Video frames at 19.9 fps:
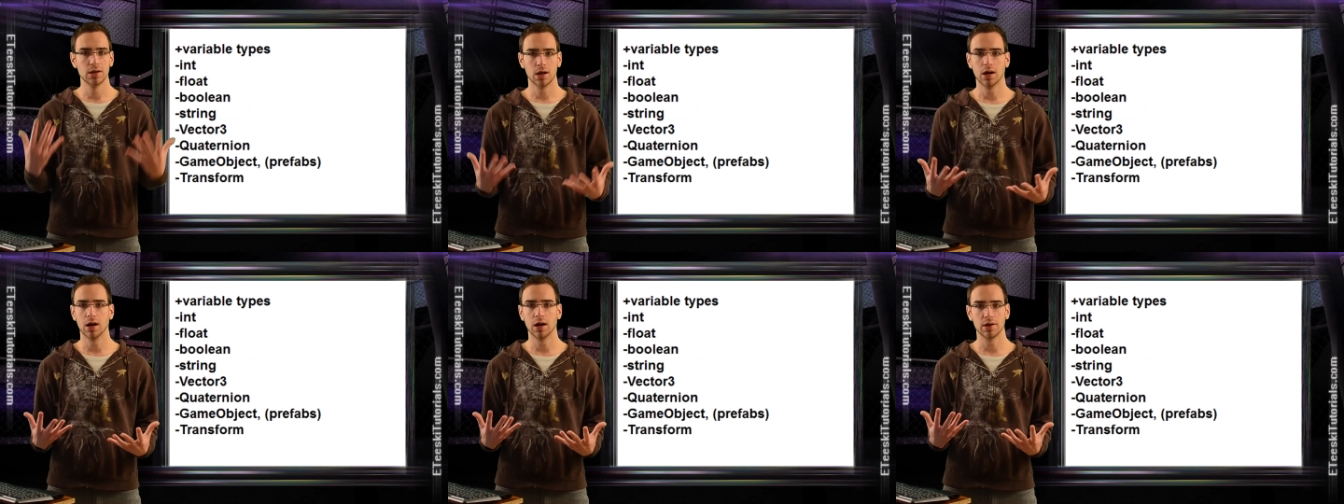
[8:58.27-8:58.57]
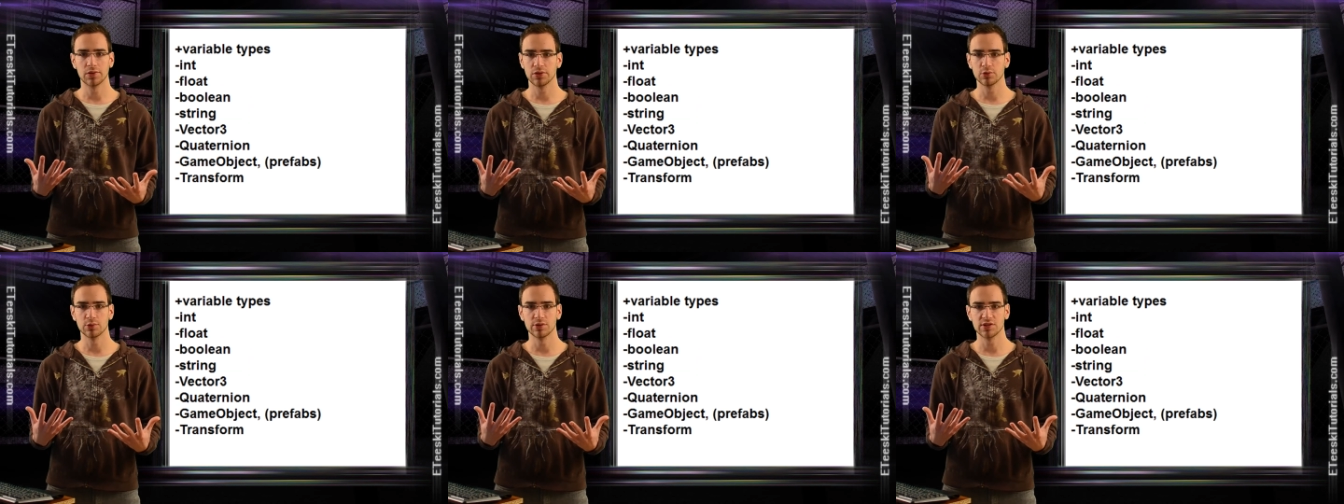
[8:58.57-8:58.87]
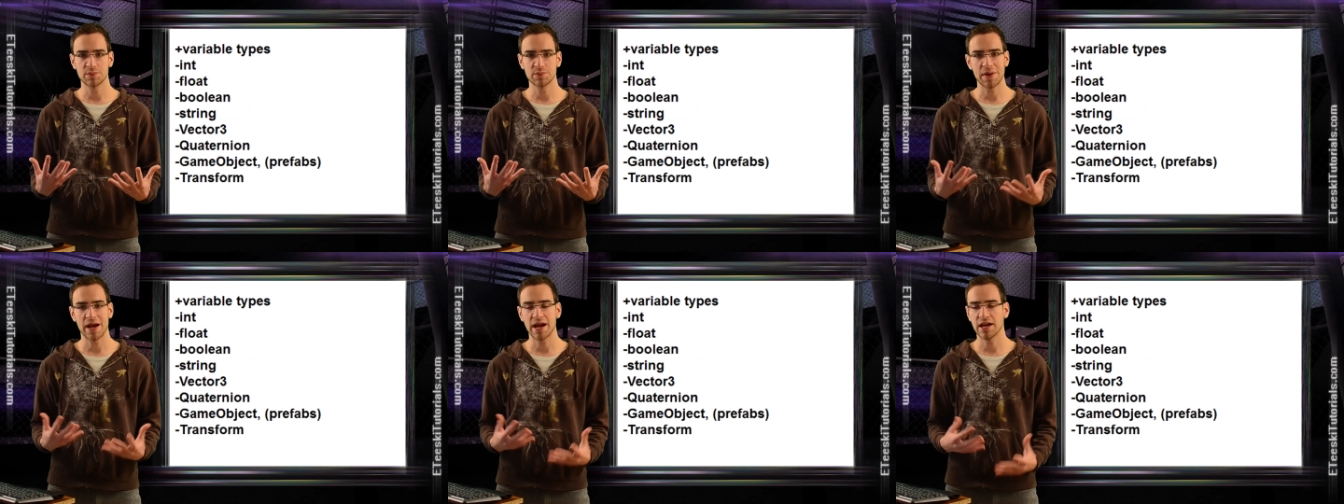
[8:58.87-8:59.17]
uh, through
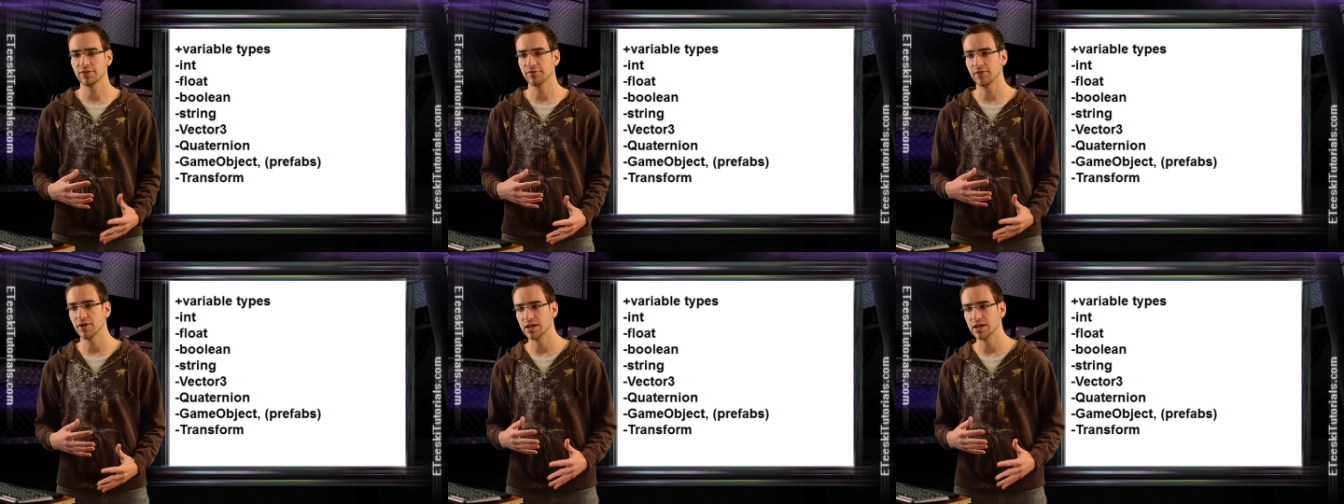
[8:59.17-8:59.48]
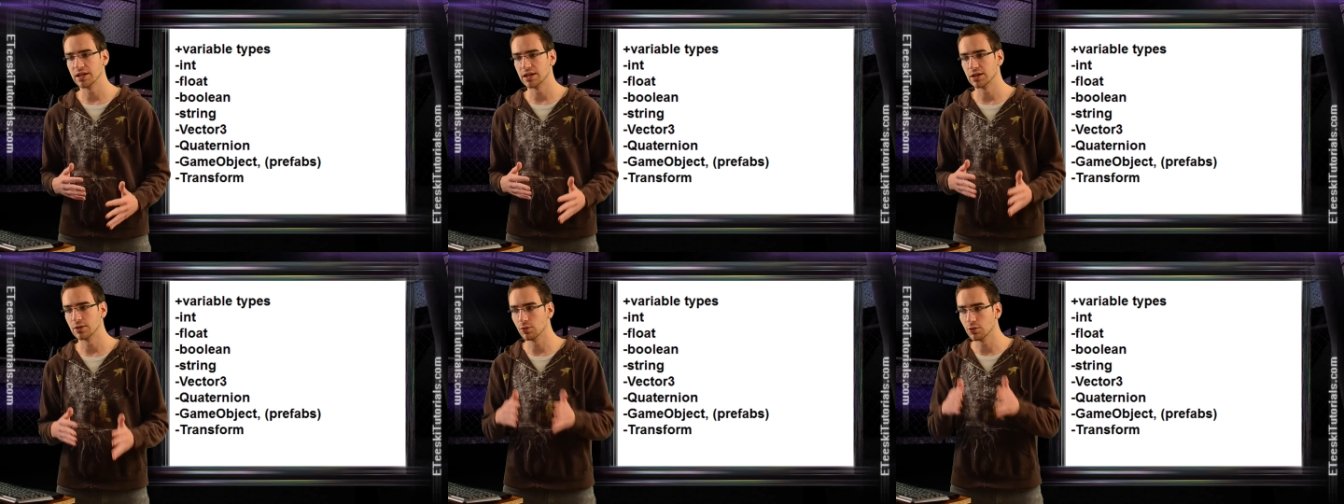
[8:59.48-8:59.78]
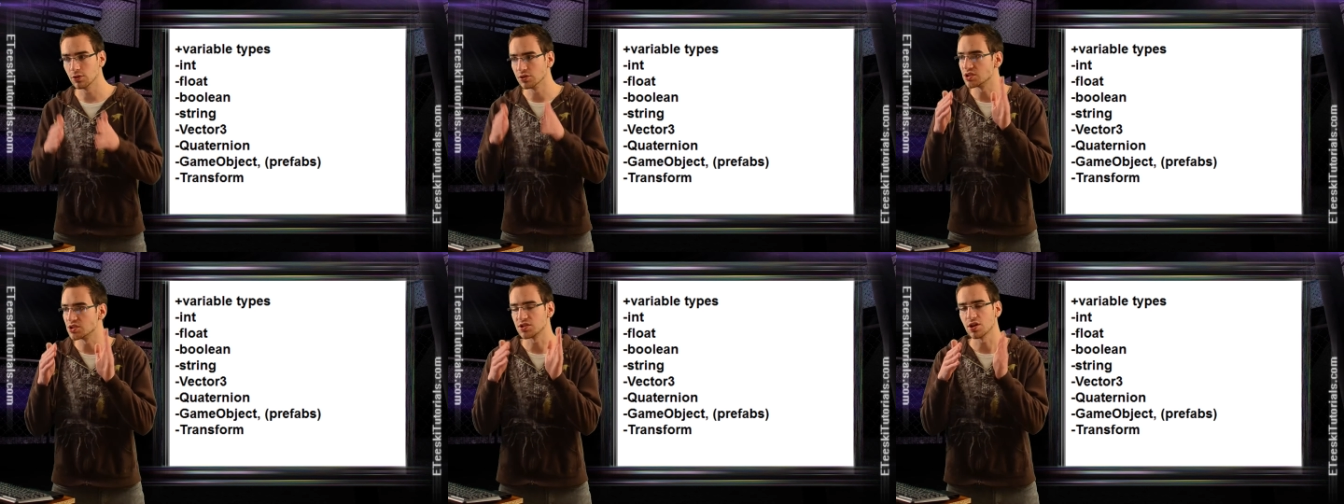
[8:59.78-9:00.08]
its pathfinding
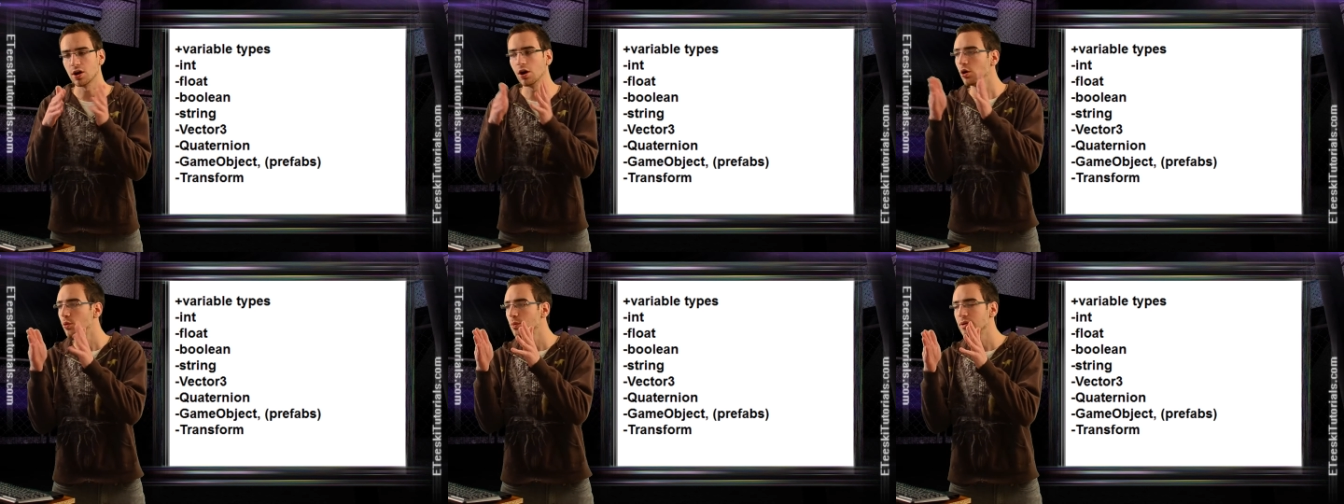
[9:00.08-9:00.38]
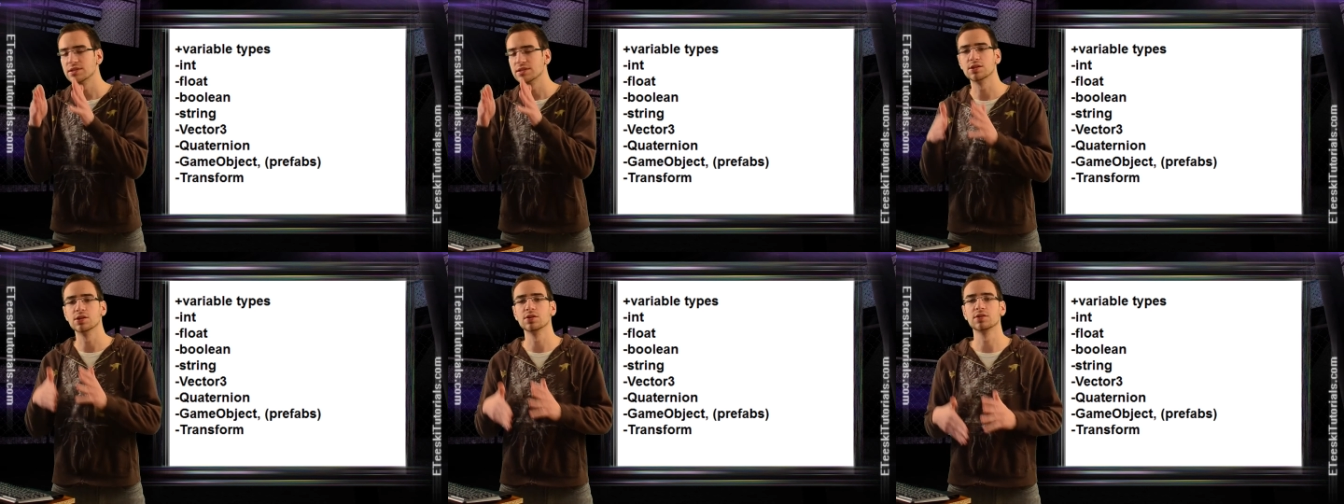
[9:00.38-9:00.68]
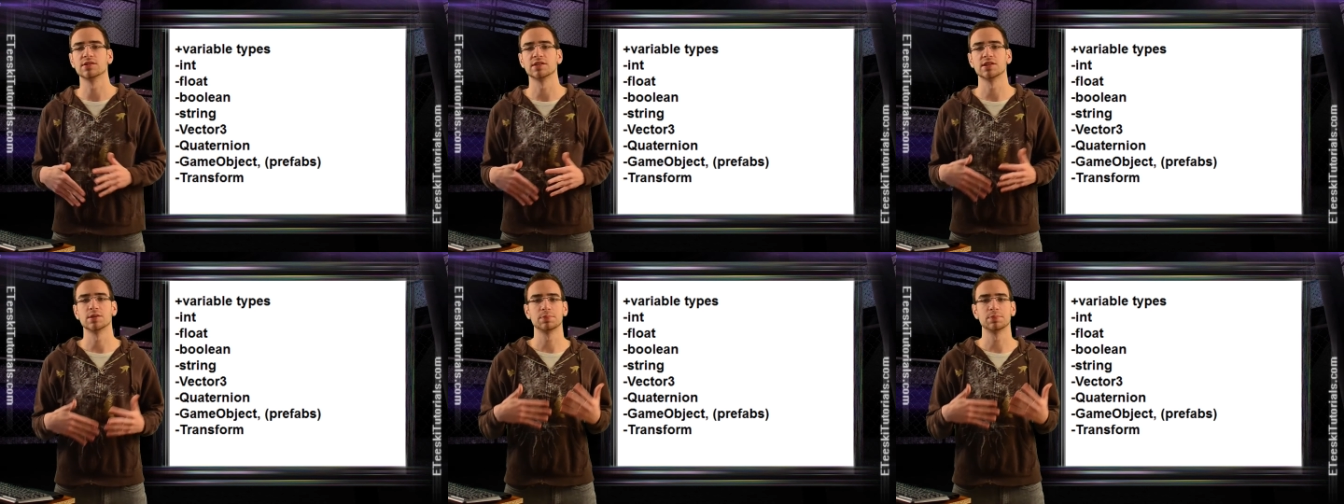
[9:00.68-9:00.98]
or just always
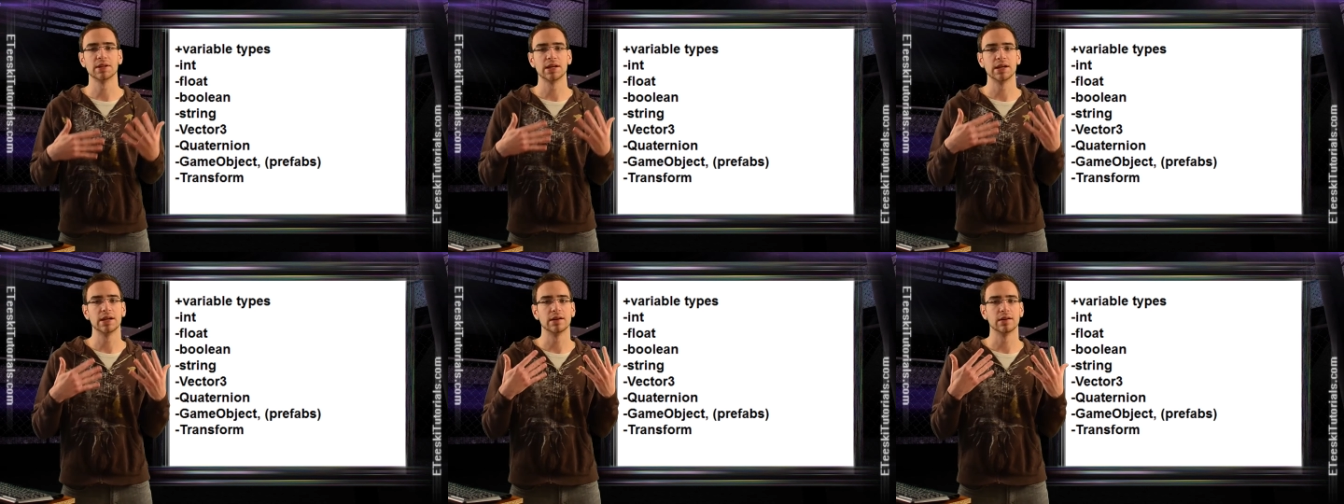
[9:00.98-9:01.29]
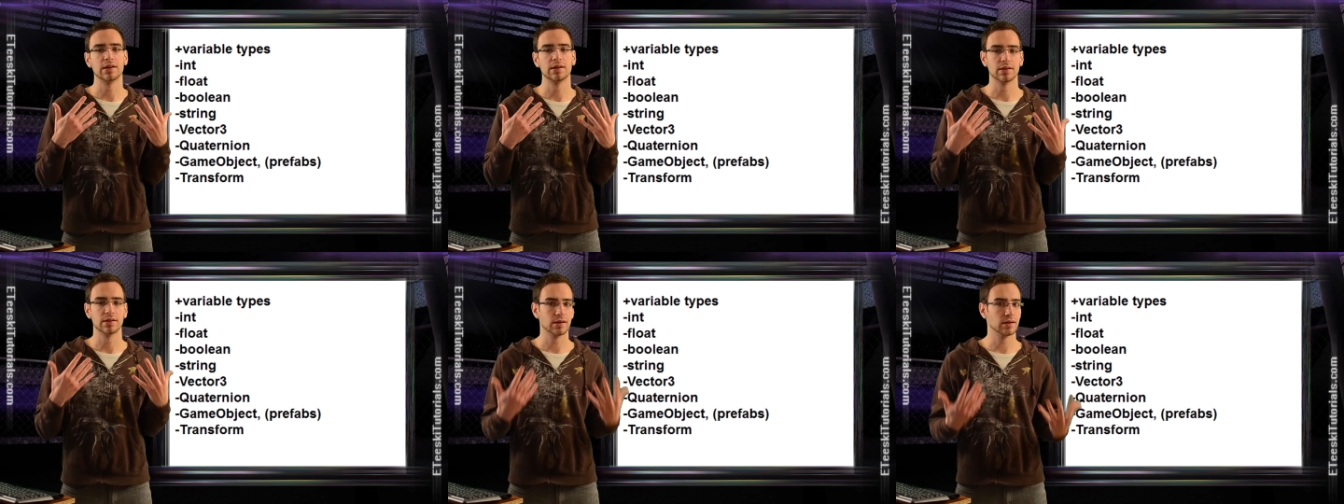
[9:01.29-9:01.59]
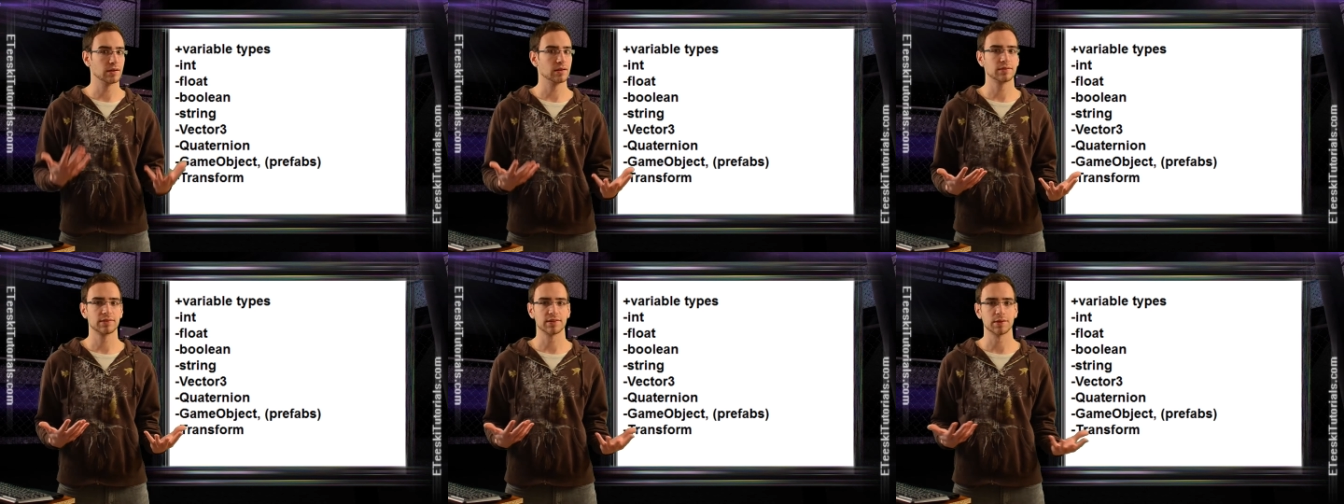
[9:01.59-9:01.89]
looks at the player
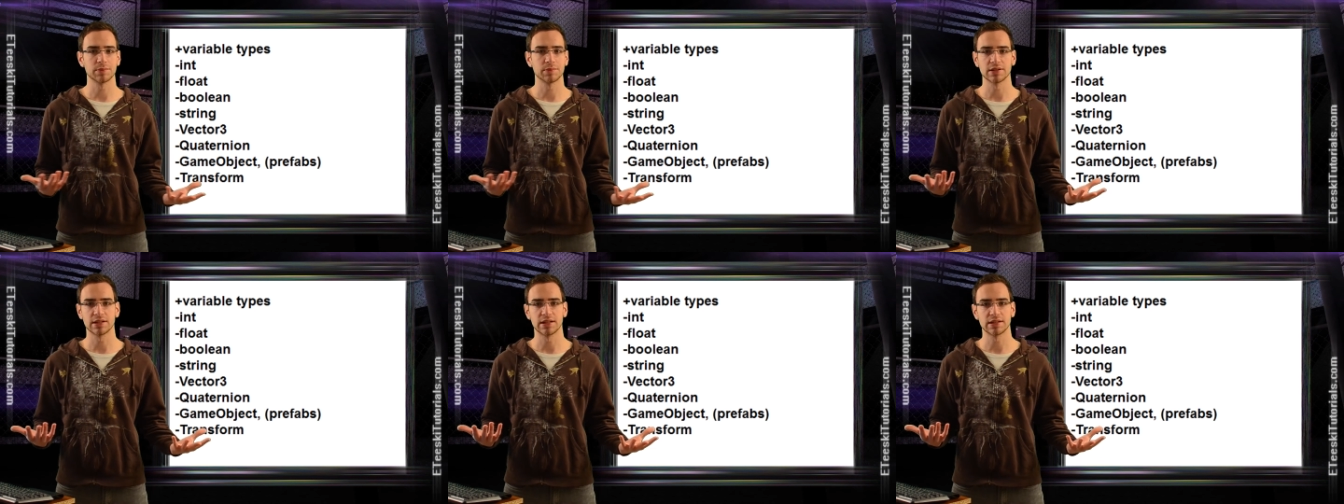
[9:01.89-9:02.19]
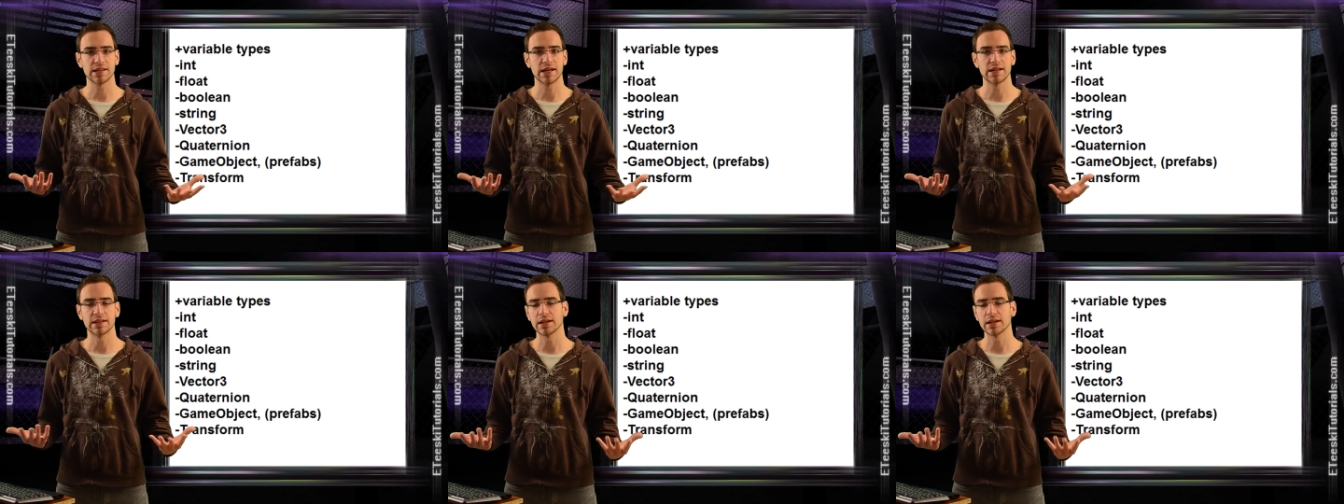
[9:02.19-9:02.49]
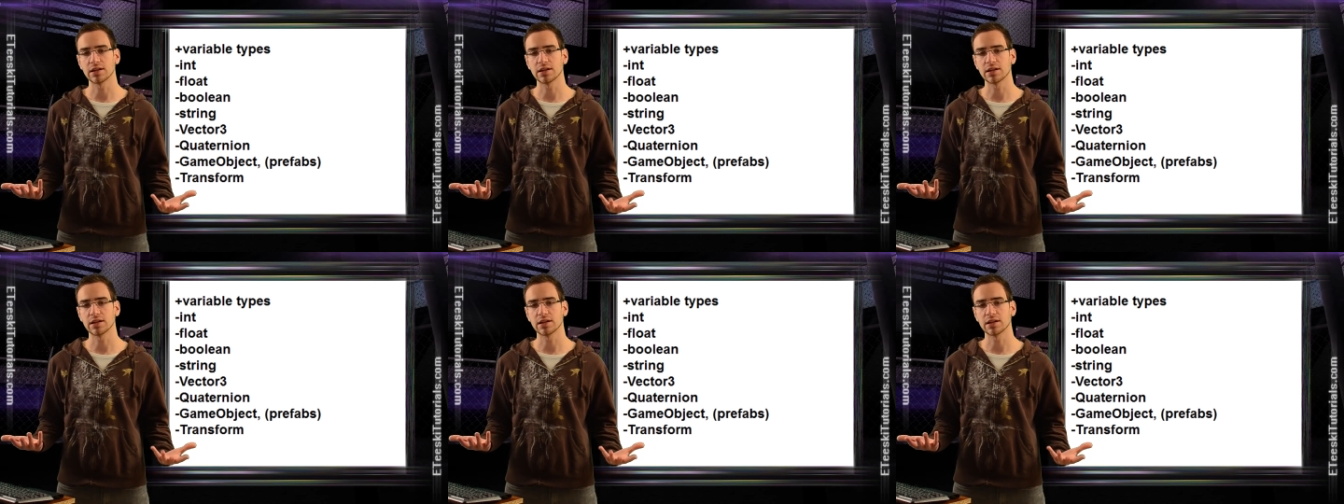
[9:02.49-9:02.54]
or something like that,